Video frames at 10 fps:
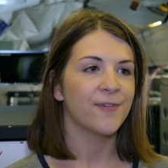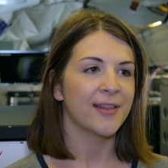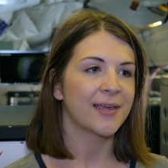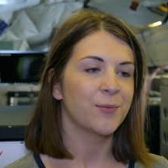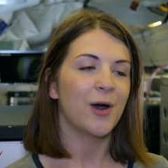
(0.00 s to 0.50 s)

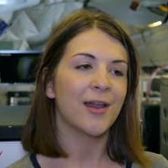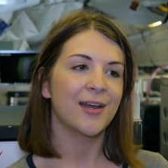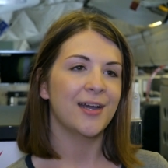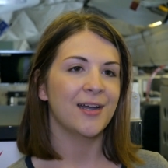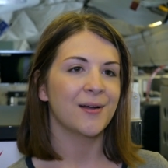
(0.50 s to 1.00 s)
Filling
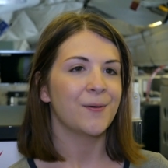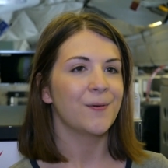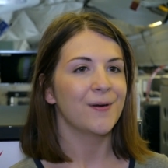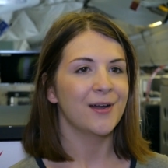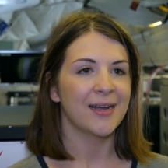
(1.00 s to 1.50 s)
water
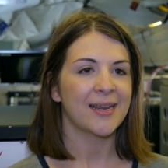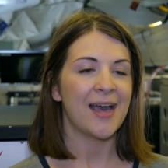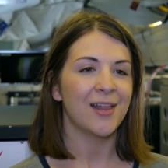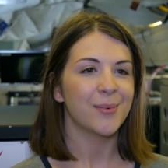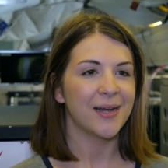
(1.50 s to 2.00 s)
or
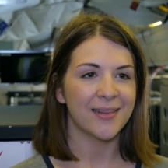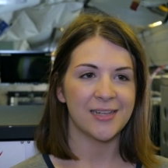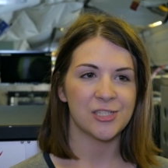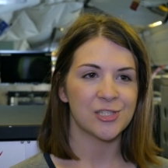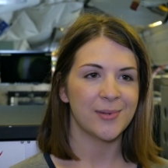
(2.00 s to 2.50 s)
calibrating the
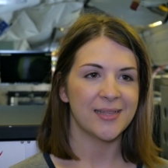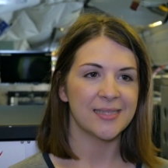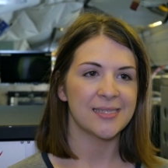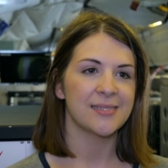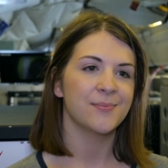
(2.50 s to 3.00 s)

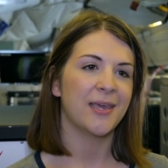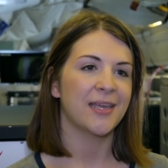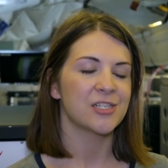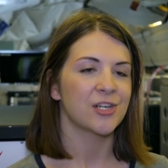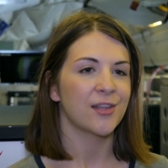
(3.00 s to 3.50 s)
instruments,
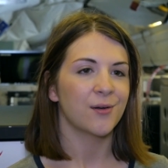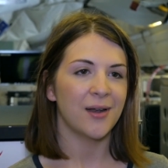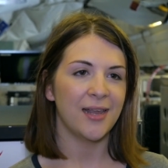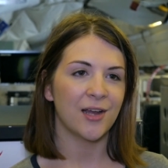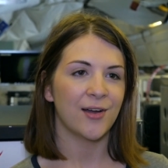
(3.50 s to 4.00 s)
making sure they're running